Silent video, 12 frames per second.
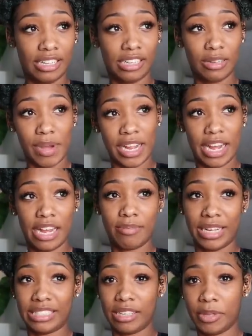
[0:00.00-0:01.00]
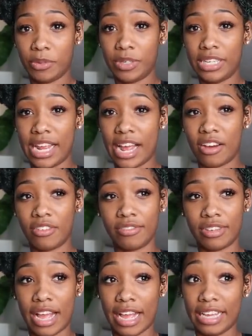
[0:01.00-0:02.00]
um, I kind of, my stomach went
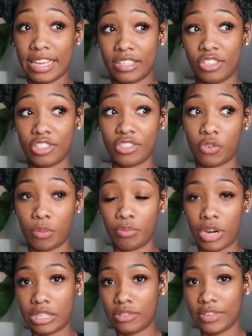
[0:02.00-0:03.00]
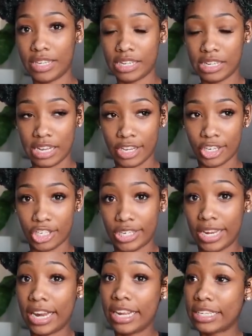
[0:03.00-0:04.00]
down, I guess, just from breastfeeding and
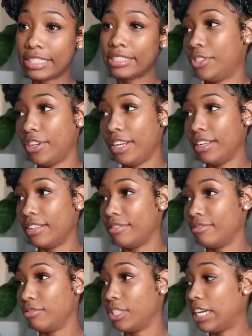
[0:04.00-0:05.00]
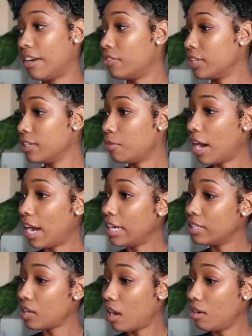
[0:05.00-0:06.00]
genetics. So yeah, recovery wise,
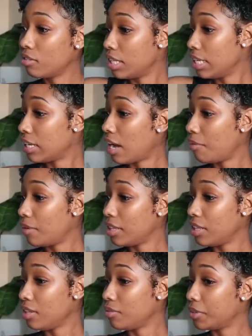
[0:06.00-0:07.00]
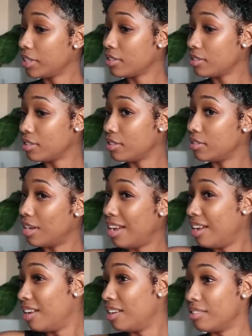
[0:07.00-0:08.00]
I don't think I really, re
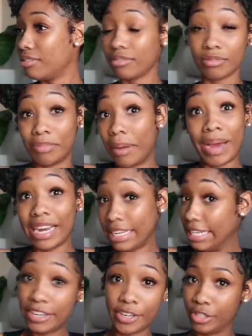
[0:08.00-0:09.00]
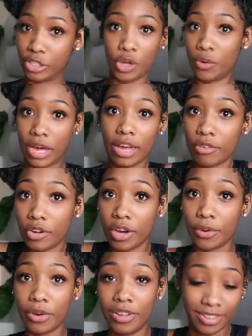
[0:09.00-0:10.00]
uh, my body did on its own. I don't
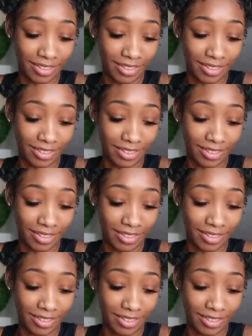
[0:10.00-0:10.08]
know.